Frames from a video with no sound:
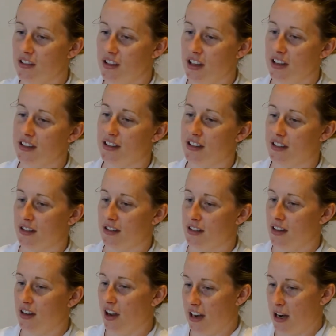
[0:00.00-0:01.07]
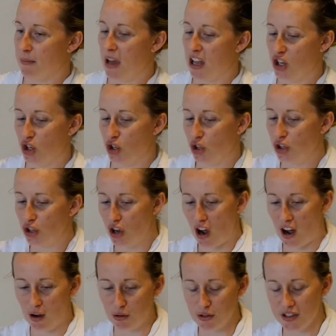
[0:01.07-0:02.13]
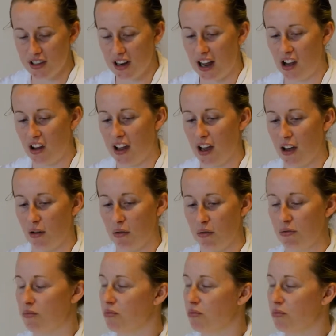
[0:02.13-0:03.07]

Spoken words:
this in a menu, I was like, okay,